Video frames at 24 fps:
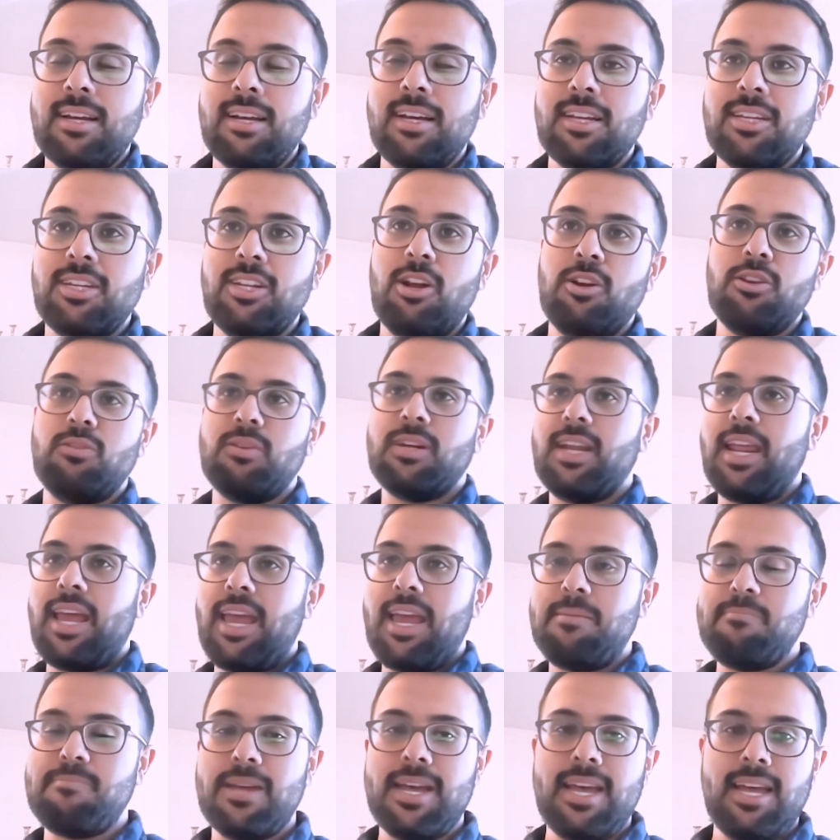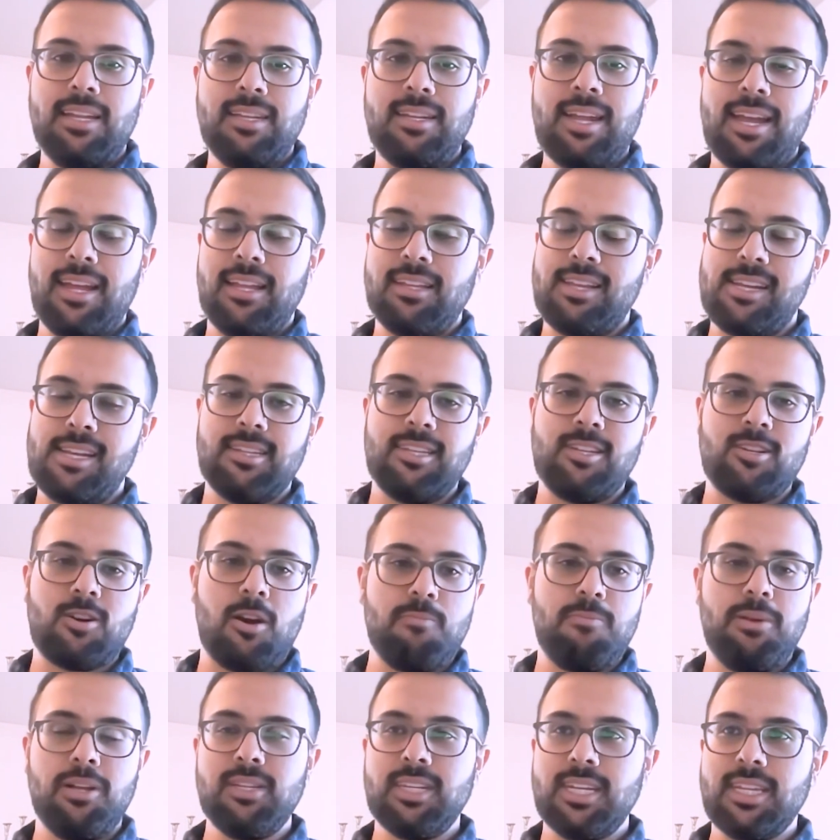You can ape in and start
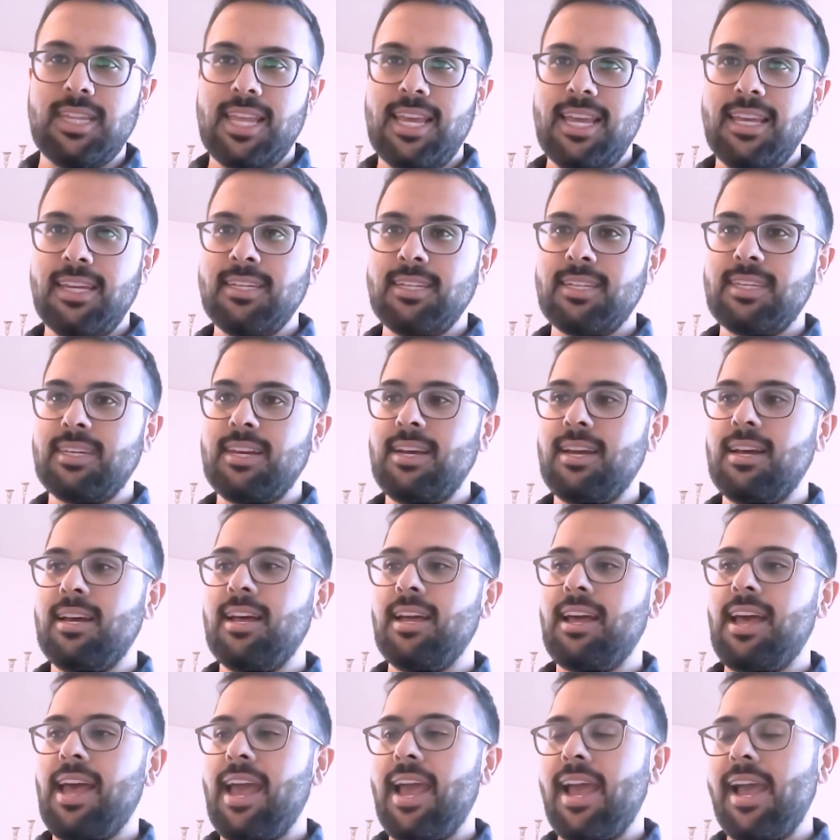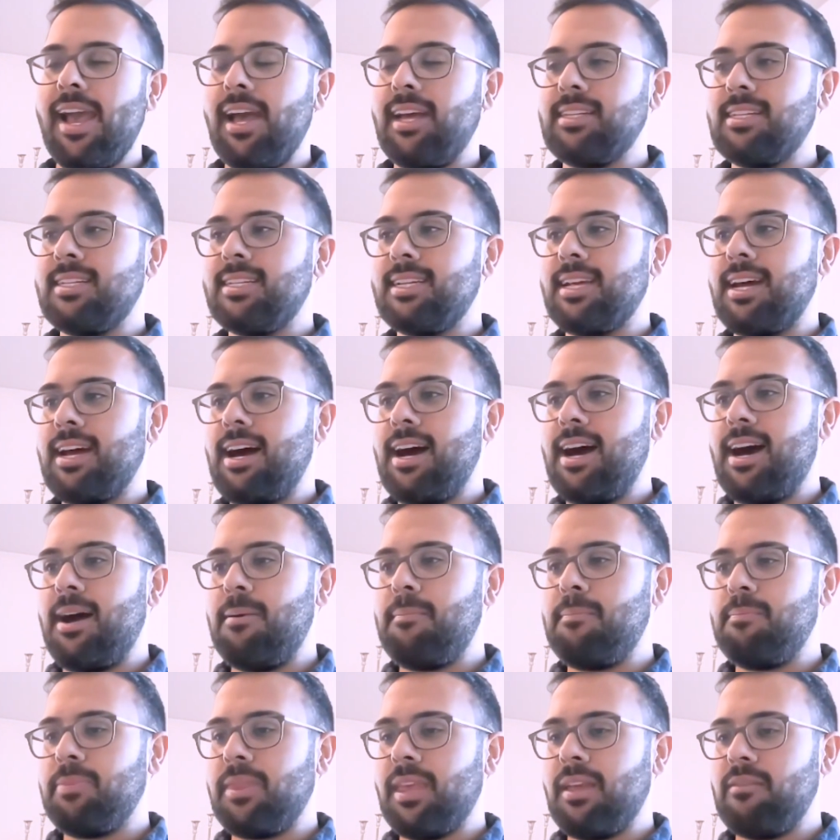building things. And
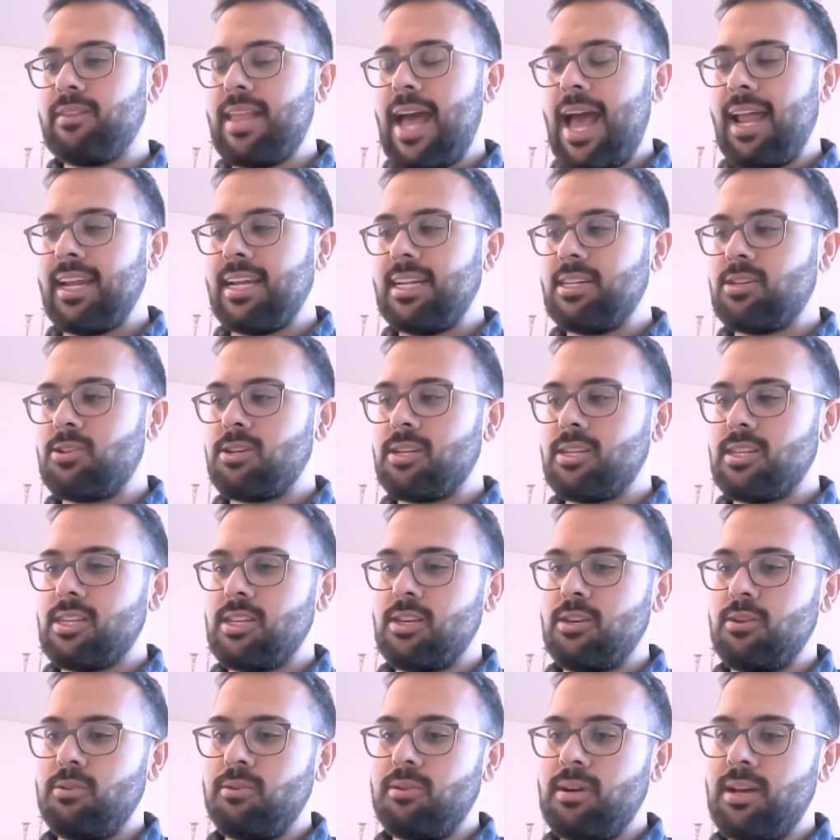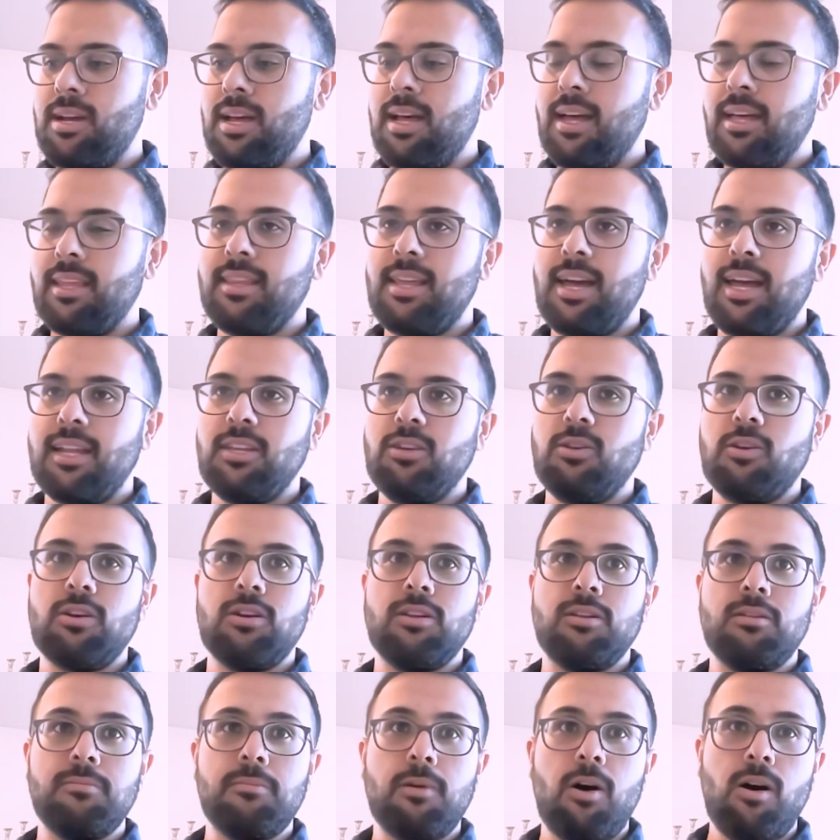if that interests you, then you
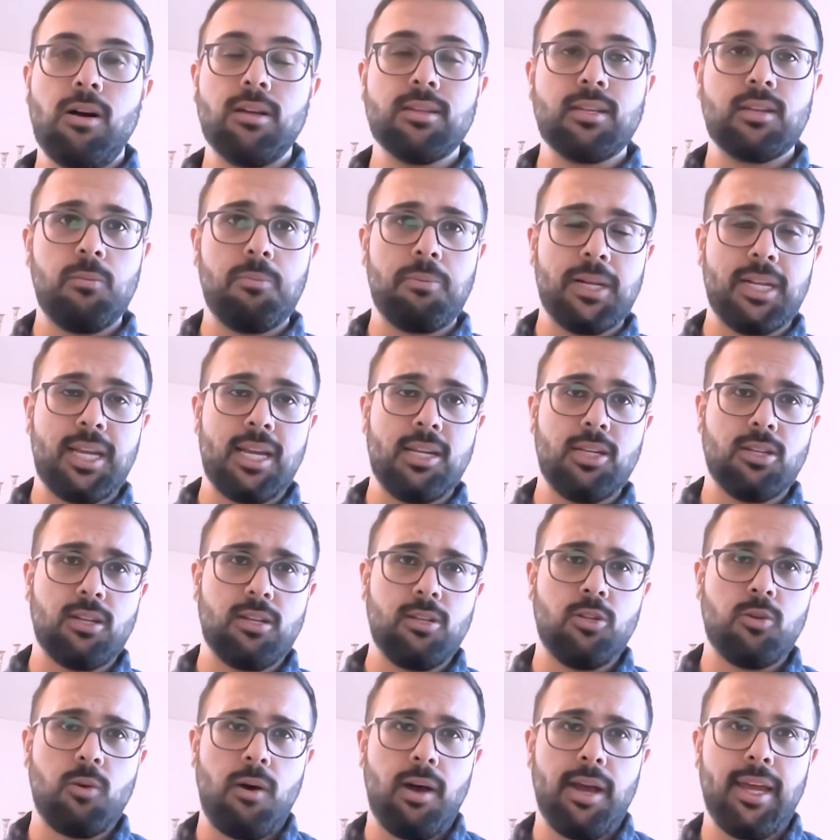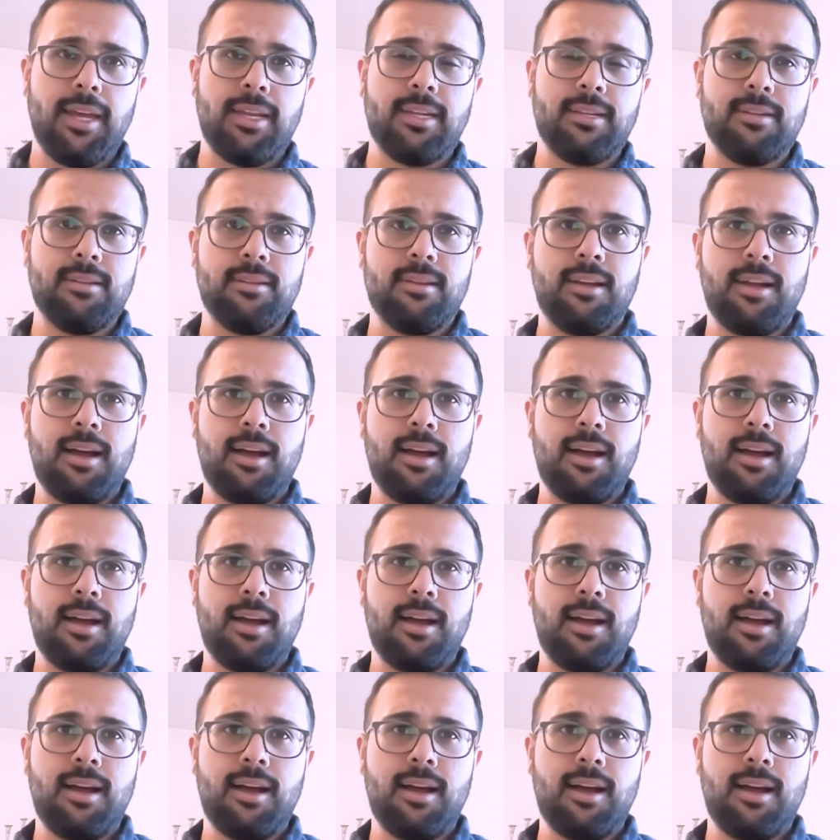could also potentially join